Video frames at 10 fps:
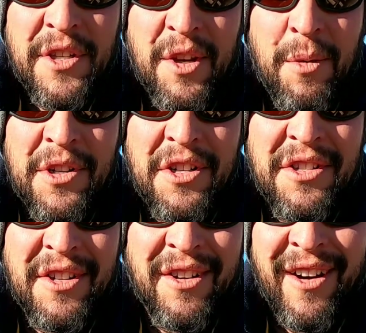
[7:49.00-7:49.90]
will be so
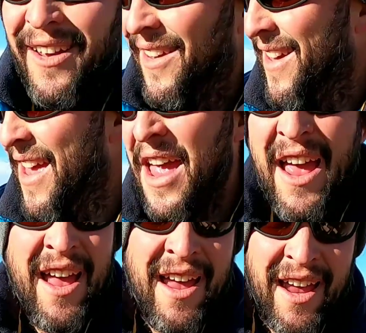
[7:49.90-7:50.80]
much easier.
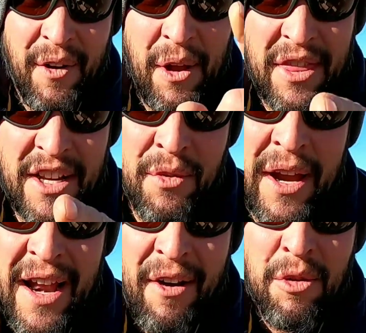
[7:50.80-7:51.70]
Anyway, thanks
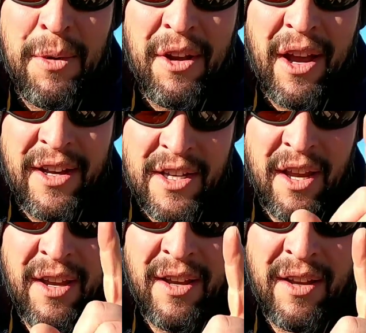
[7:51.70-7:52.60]
for hanging out with me, you
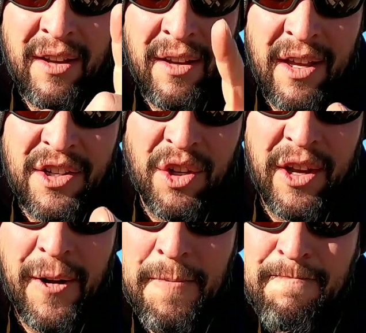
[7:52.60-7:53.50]
guys.
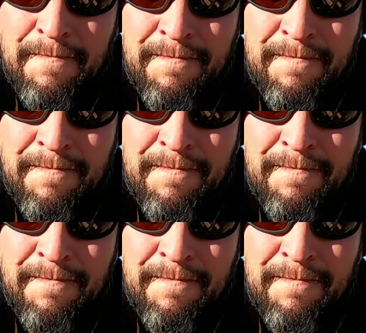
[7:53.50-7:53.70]
Catch you later.